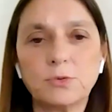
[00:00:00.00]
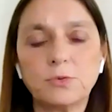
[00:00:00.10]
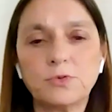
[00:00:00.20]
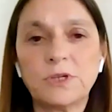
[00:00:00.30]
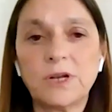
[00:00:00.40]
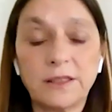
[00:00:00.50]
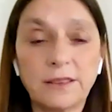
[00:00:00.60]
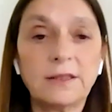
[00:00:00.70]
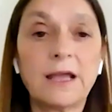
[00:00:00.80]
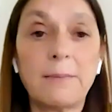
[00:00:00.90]
to
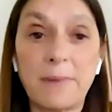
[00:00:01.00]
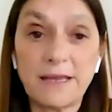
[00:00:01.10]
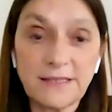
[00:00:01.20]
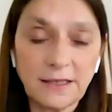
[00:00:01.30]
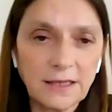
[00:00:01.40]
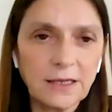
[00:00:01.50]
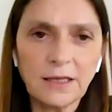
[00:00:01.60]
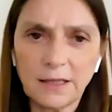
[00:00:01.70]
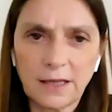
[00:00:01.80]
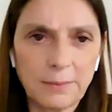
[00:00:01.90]
strengthen capacity.
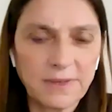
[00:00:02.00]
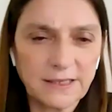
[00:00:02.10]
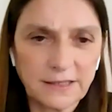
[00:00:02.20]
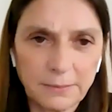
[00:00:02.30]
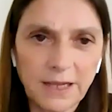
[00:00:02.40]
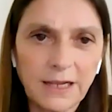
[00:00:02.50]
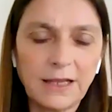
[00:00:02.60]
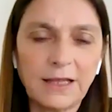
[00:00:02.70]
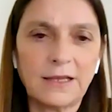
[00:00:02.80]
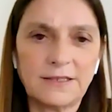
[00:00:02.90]
The capacity
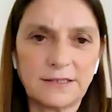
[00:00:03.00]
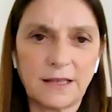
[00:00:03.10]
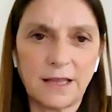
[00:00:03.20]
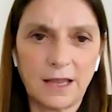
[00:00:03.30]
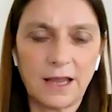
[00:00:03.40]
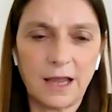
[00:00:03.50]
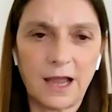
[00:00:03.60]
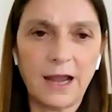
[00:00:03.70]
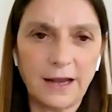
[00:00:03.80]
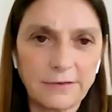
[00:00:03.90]
building is
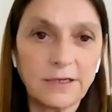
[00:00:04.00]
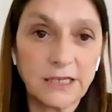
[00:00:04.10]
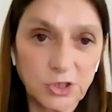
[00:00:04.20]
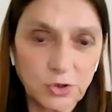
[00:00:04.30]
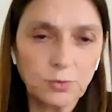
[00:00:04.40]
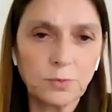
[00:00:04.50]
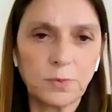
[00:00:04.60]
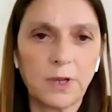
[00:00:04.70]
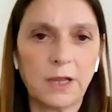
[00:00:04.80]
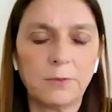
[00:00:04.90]
another issue.
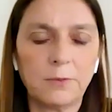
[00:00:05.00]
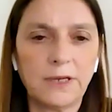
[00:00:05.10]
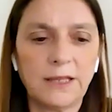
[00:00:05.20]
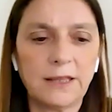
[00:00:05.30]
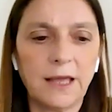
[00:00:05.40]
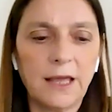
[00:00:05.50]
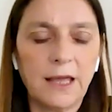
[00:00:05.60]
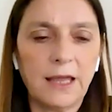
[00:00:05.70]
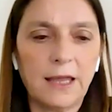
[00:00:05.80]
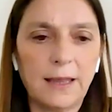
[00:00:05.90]
We need
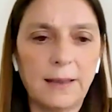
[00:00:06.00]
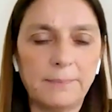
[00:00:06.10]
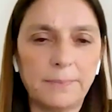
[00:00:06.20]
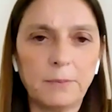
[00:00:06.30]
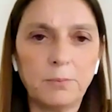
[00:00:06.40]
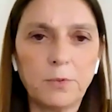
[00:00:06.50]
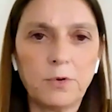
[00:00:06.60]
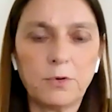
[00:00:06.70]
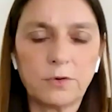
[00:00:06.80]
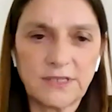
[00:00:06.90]

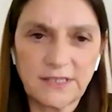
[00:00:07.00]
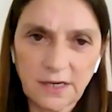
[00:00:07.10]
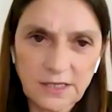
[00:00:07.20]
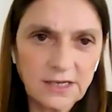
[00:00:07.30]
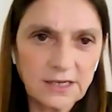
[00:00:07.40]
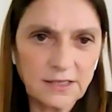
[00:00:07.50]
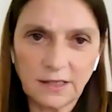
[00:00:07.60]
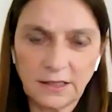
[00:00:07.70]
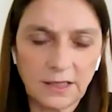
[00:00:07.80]
more researchers